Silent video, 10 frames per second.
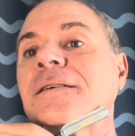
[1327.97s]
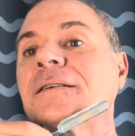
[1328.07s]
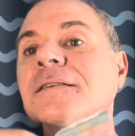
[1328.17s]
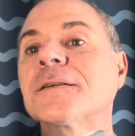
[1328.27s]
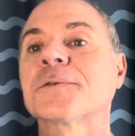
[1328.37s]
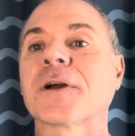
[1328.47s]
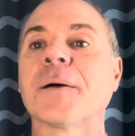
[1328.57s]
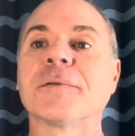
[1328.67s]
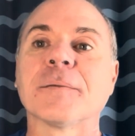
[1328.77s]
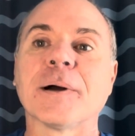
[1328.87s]

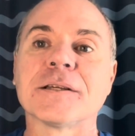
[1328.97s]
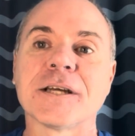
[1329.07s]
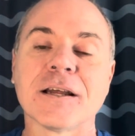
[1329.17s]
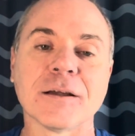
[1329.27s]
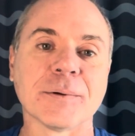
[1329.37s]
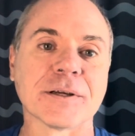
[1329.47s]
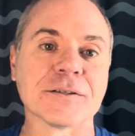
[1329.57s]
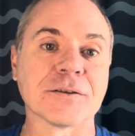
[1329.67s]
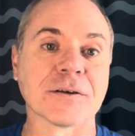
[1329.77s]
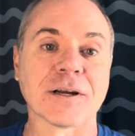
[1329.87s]
subscribing to my channel, because
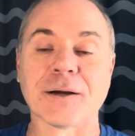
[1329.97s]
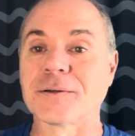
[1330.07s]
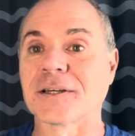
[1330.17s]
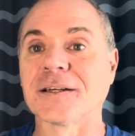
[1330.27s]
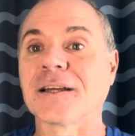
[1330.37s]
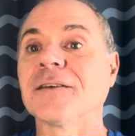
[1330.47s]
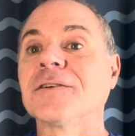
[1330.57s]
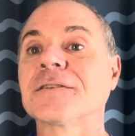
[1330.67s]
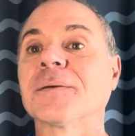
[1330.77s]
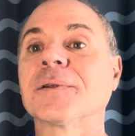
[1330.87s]
you thought I was going to give you
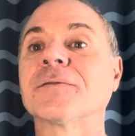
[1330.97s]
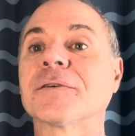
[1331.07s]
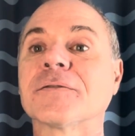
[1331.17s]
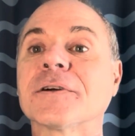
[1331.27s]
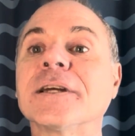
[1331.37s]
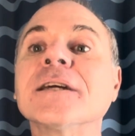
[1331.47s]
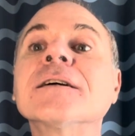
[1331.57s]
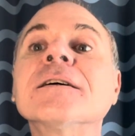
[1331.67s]
something for free,